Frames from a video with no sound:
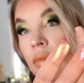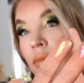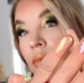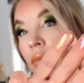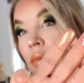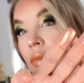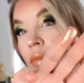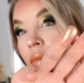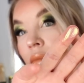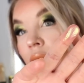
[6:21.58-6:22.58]

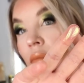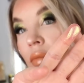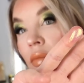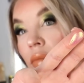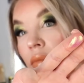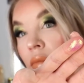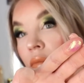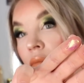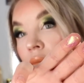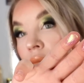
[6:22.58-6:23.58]

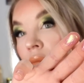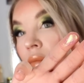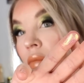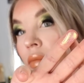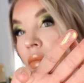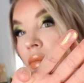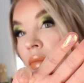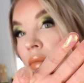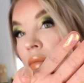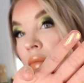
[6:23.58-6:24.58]

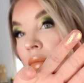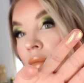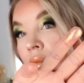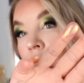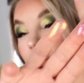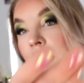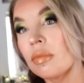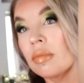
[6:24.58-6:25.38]
(no one is talking)